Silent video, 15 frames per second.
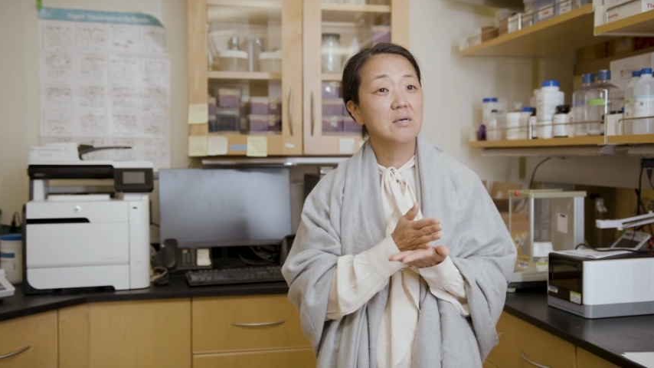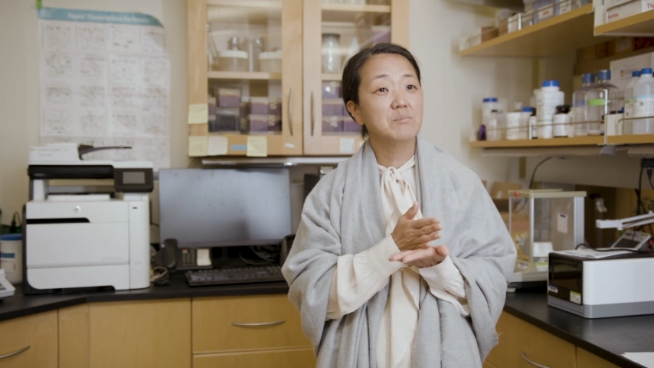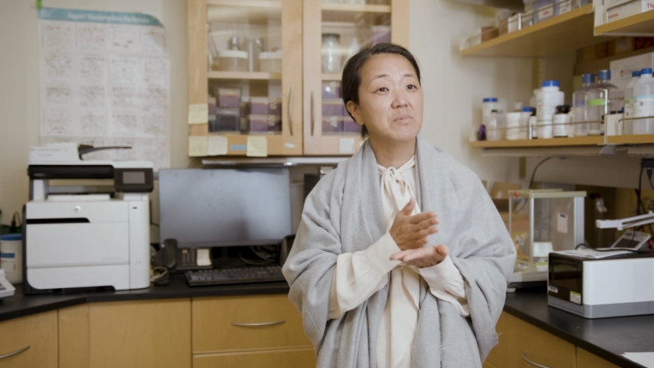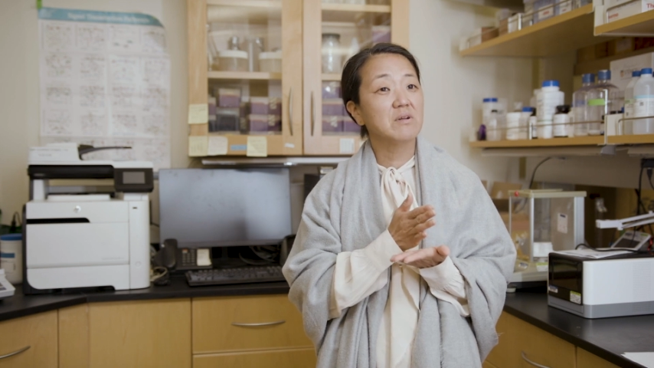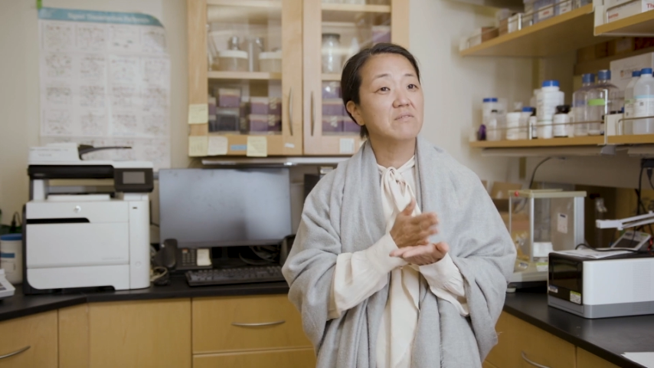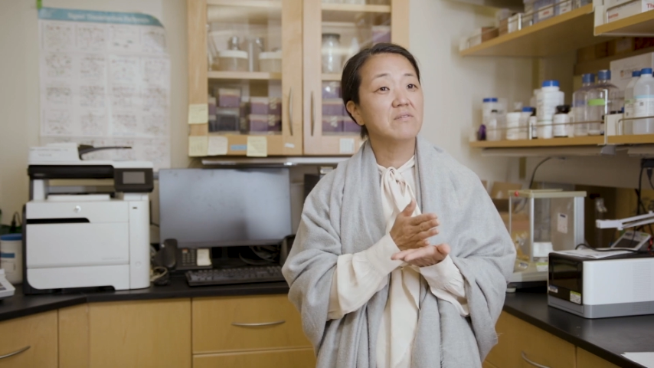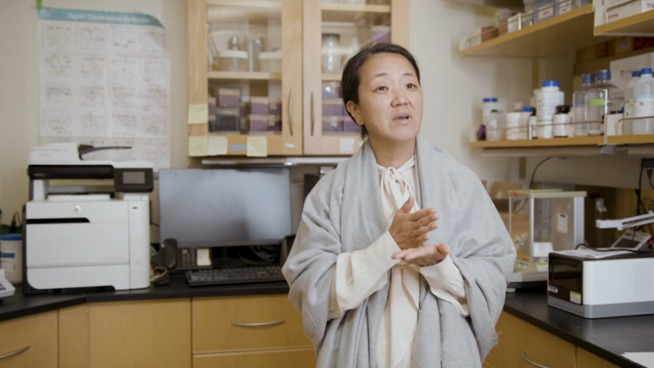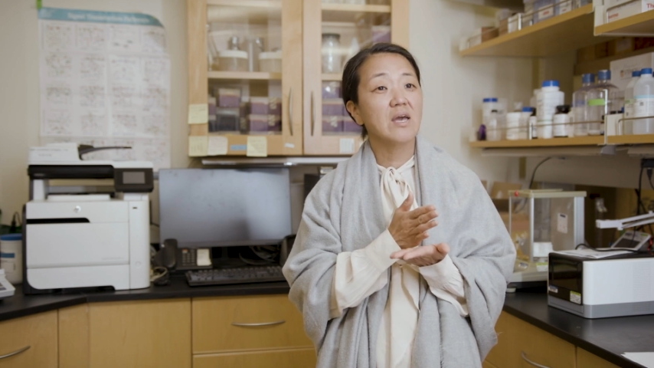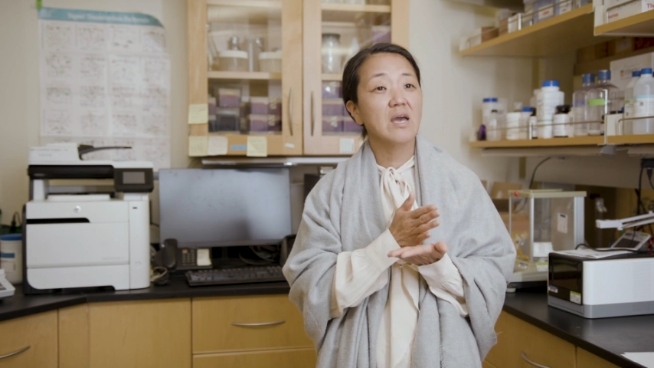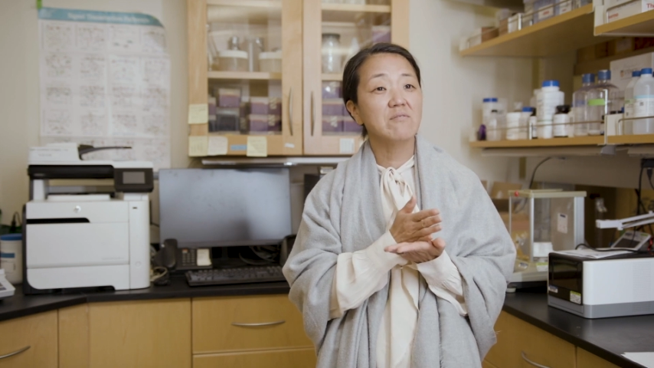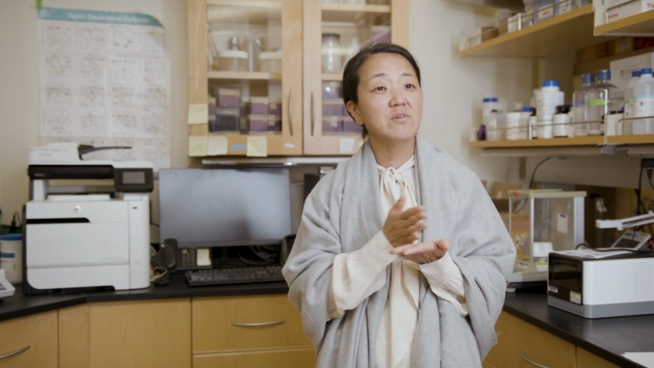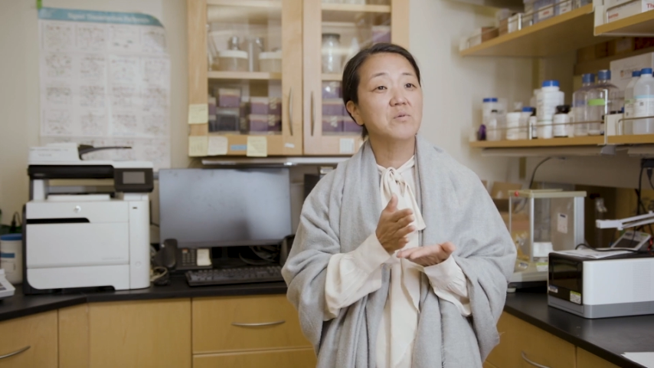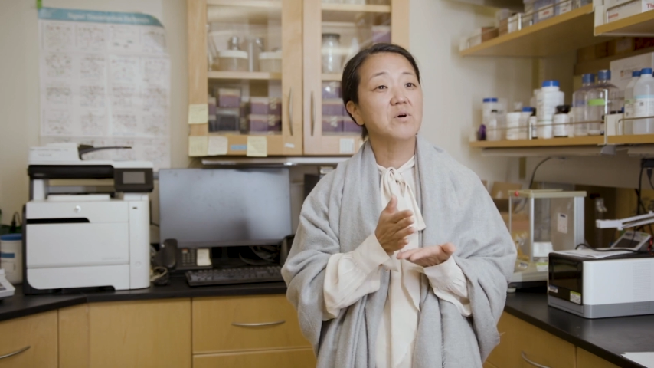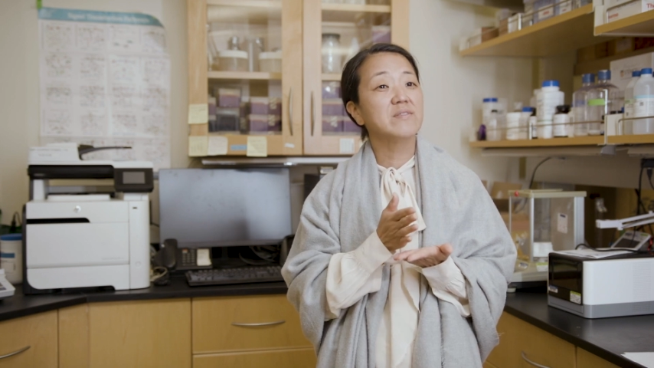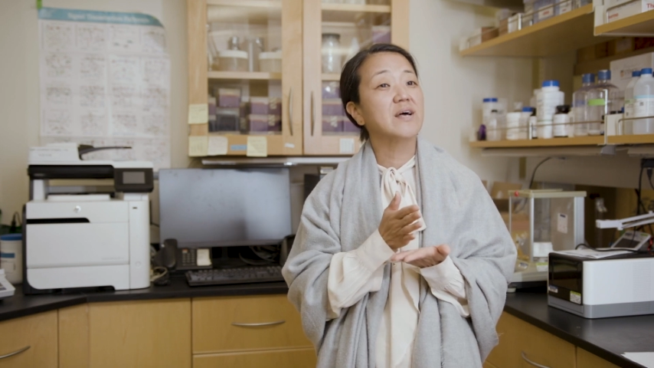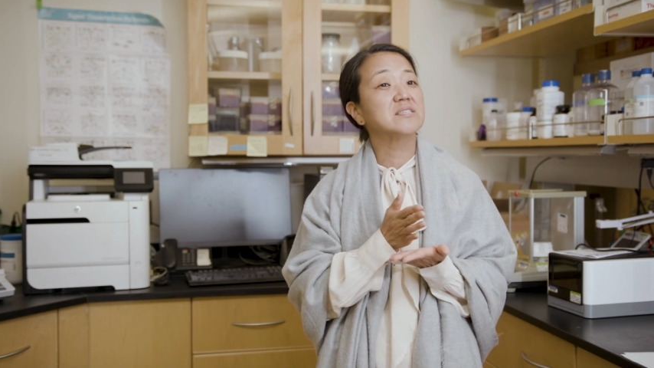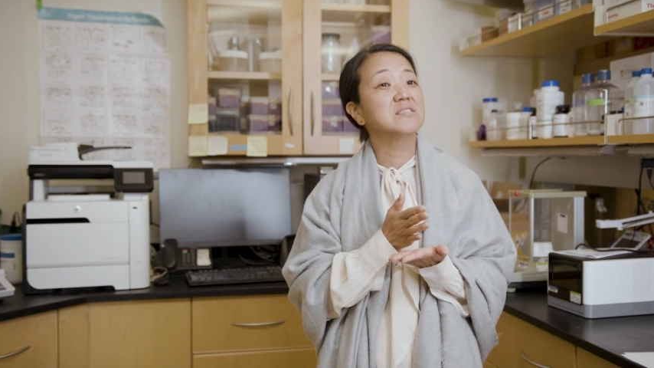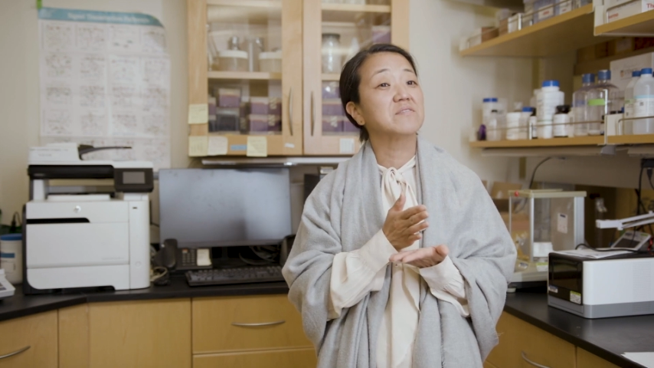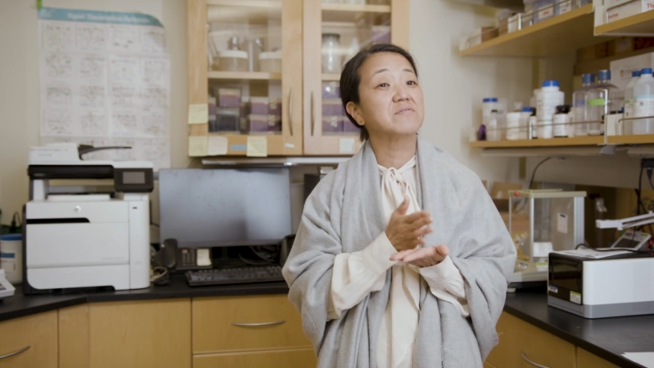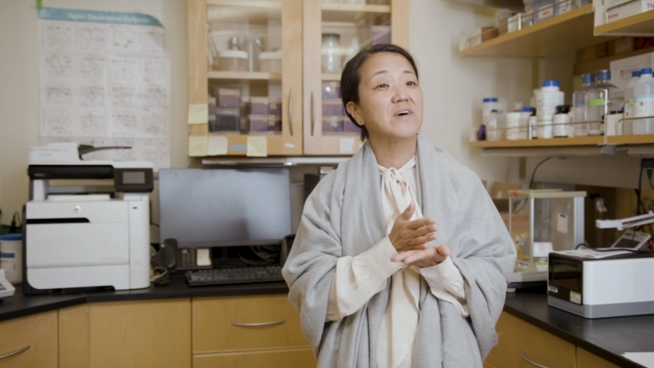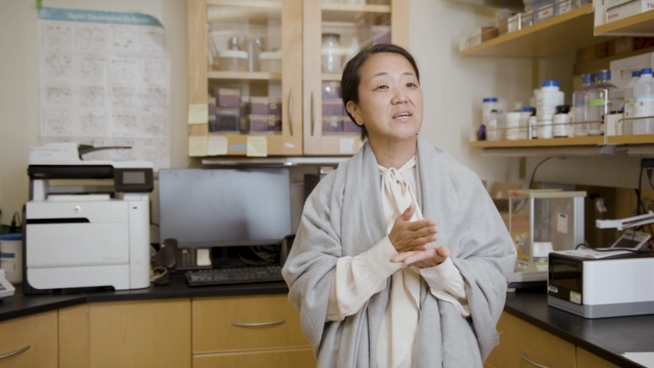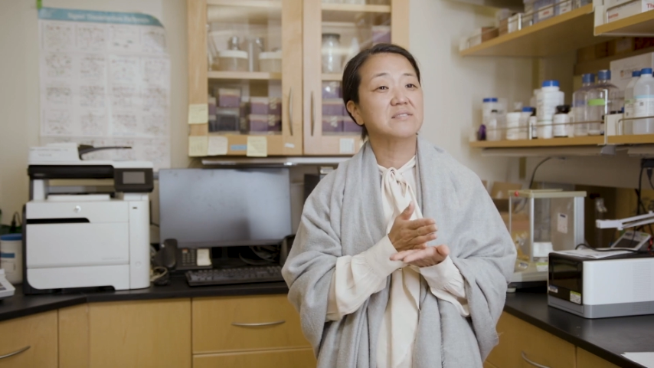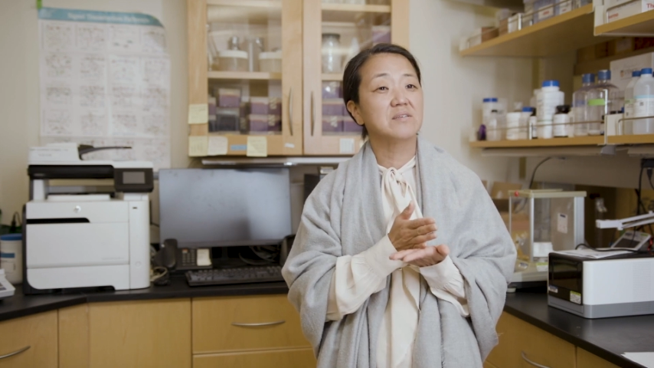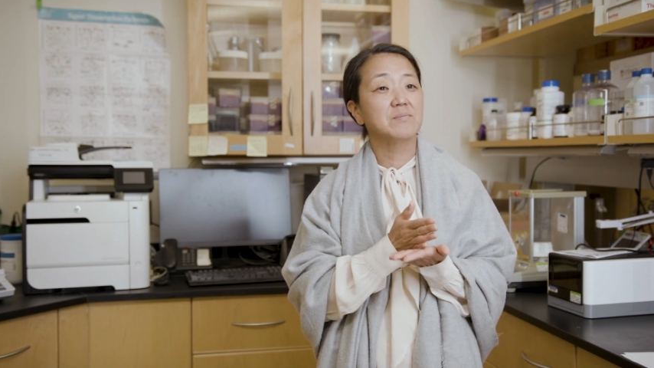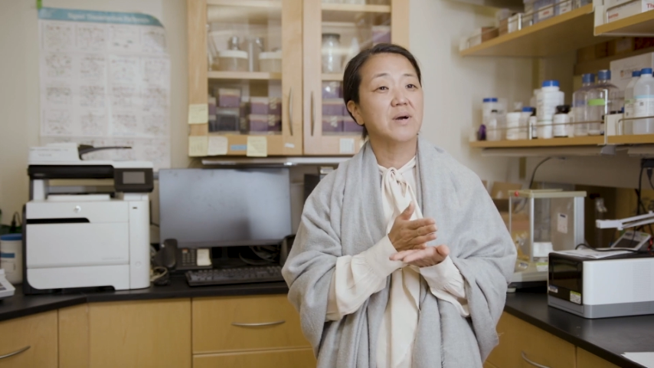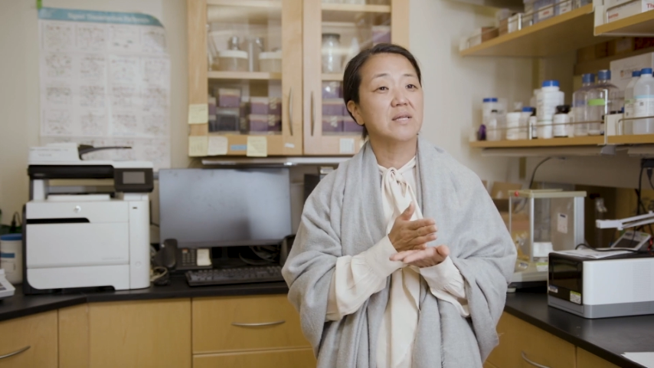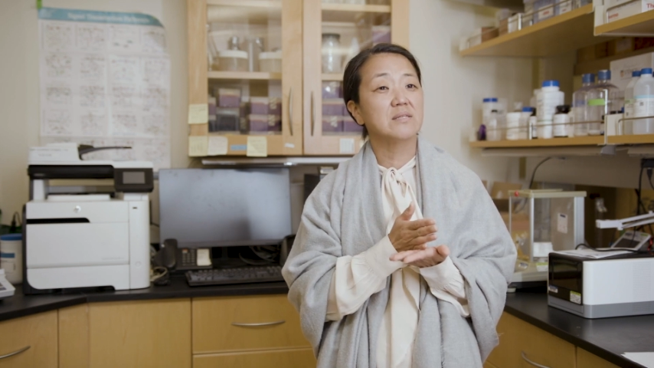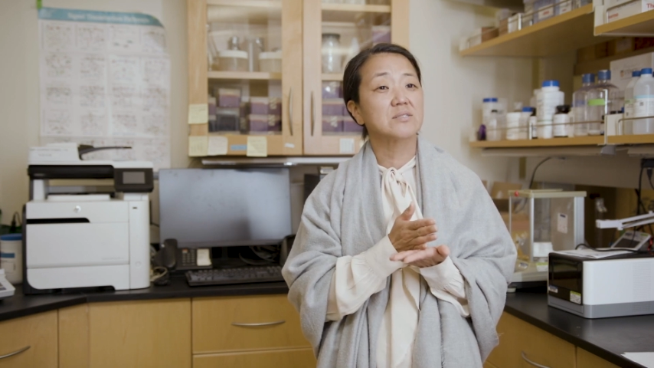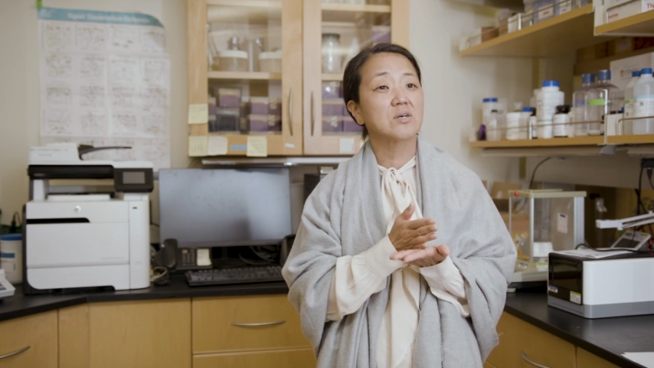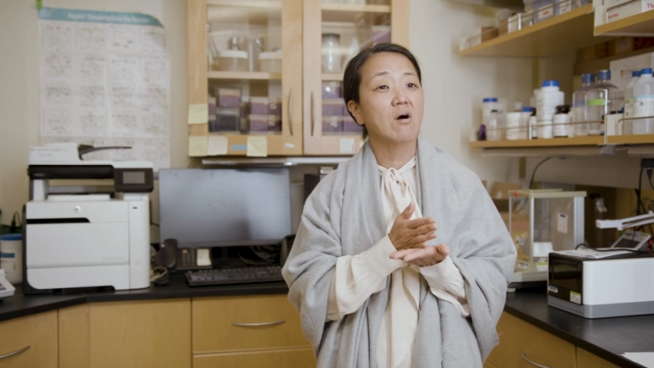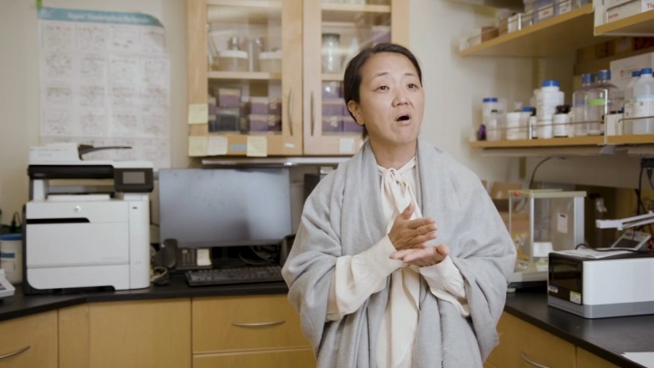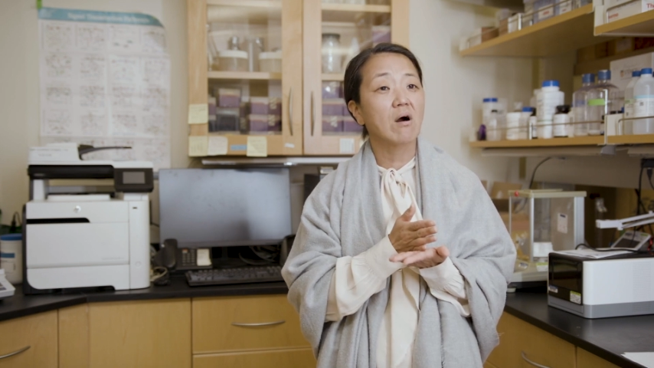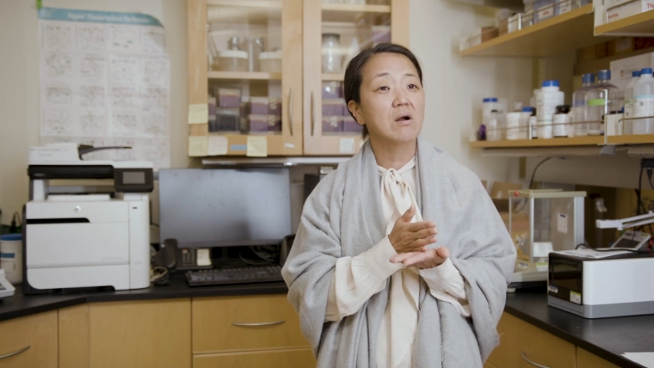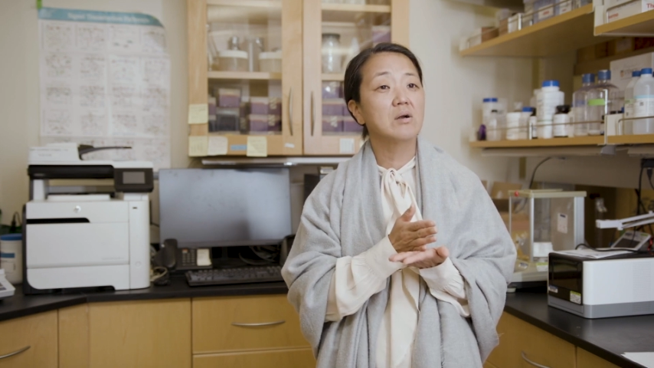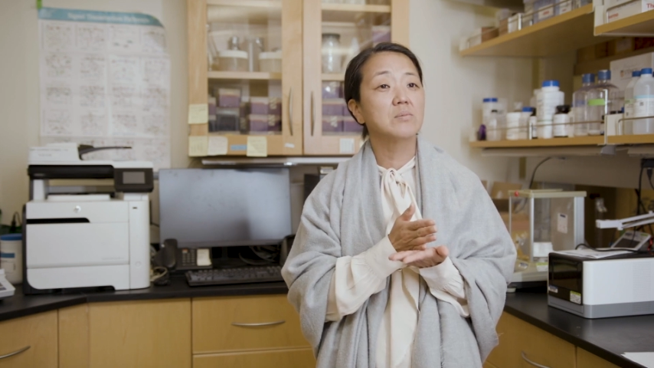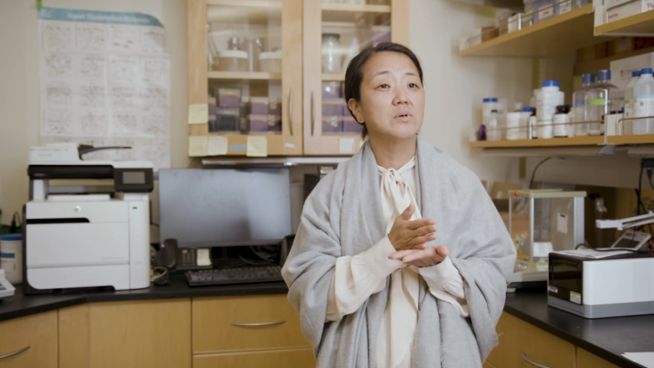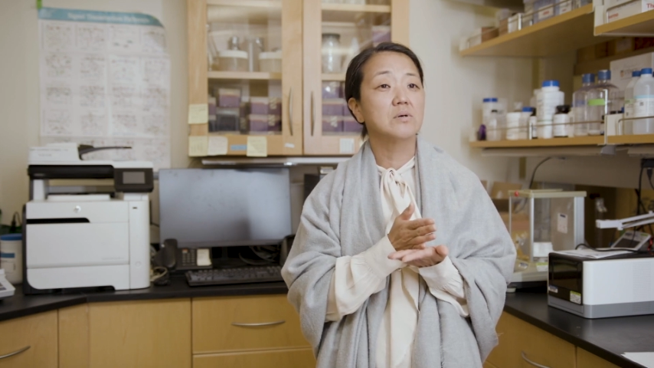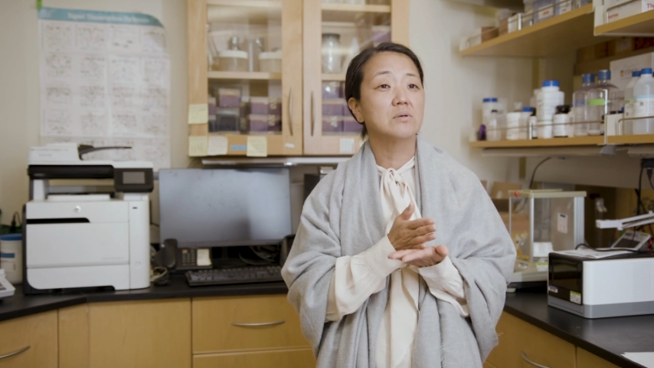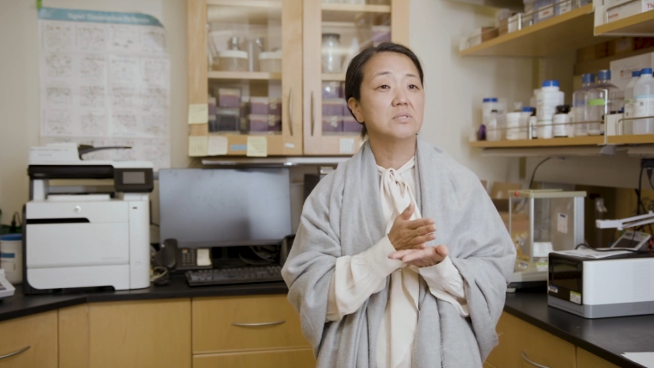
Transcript: but everyone that's affected by this horrible